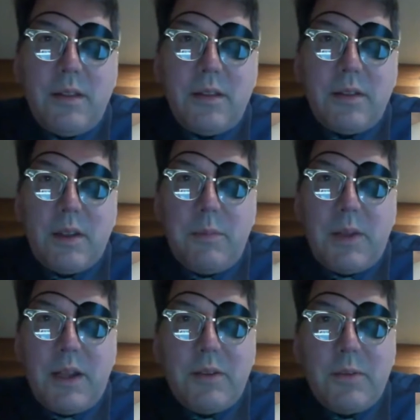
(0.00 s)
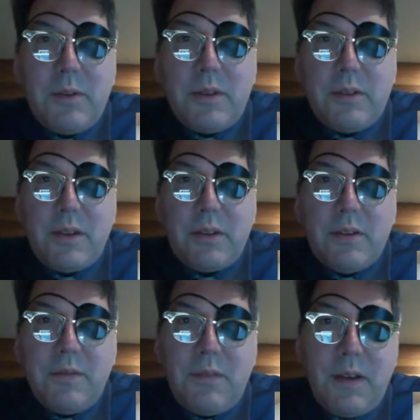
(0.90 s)
complies with
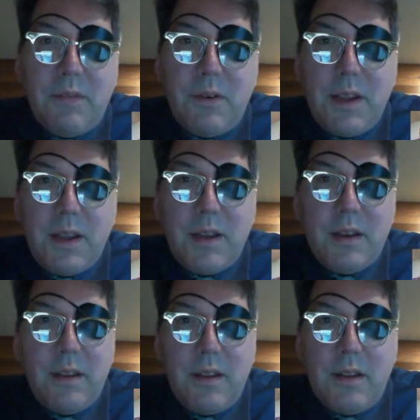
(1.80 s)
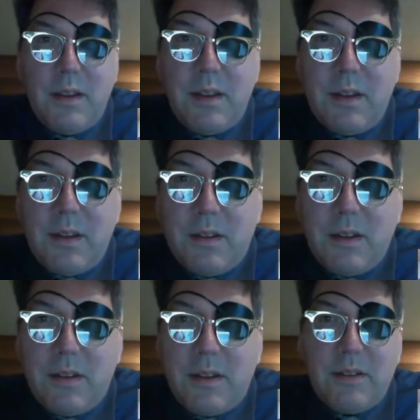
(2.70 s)
Section 508. And I
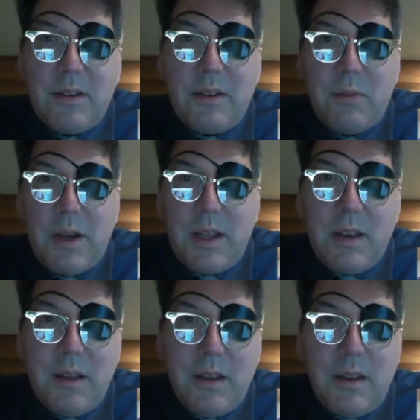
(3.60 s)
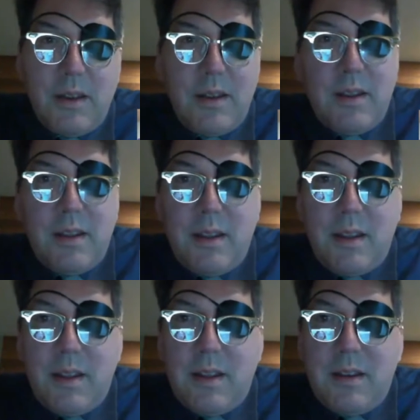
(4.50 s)
said, Section what?
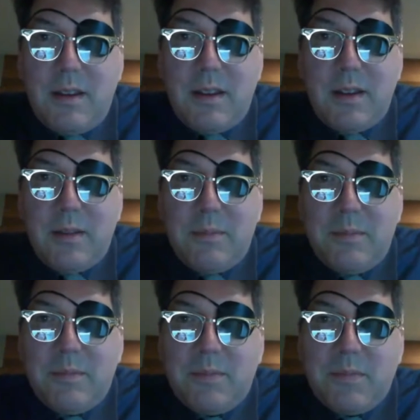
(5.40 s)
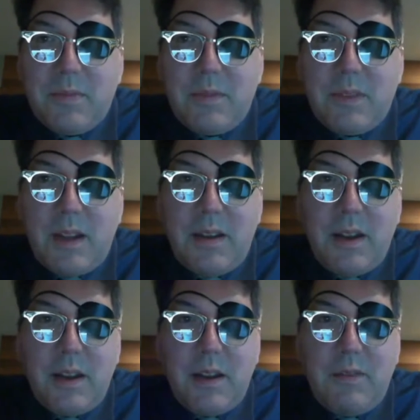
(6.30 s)
And then I did a
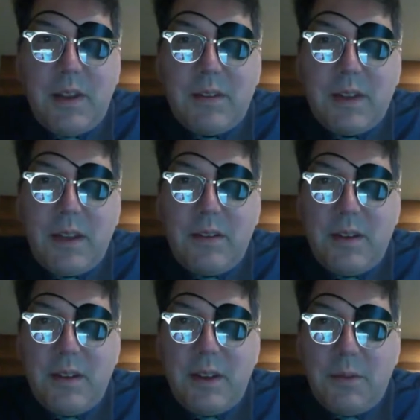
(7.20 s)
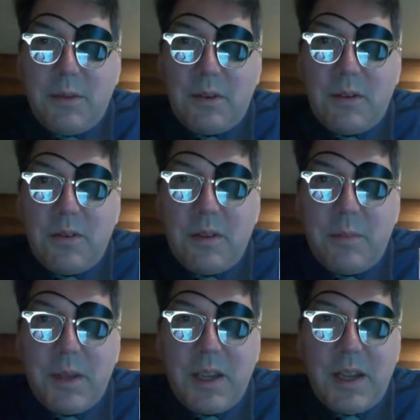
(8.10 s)
little investigation, and that was sort of the
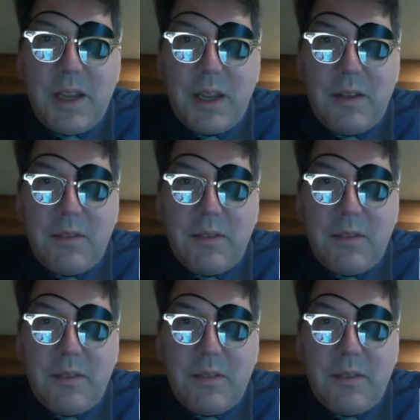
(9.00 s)
beginning of